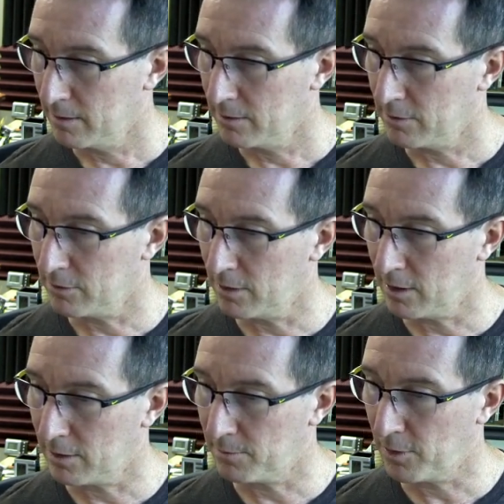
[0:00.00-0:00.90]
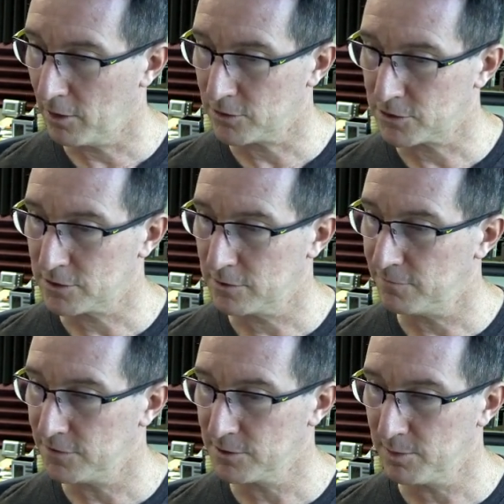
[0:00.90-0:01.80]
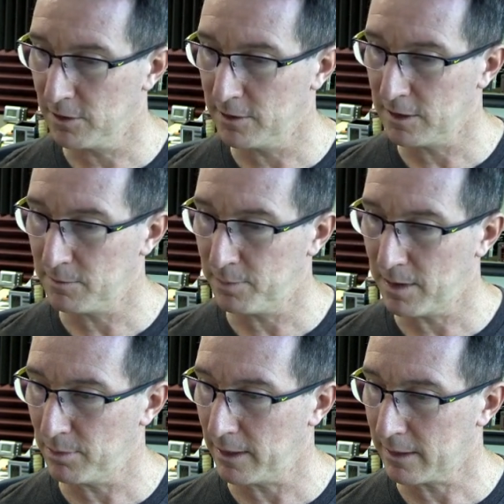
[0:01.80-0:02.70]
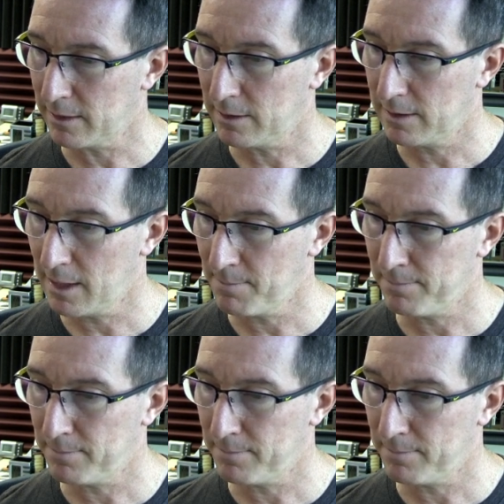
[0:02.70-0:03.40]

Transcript: All right, post, visibility, public. Yep.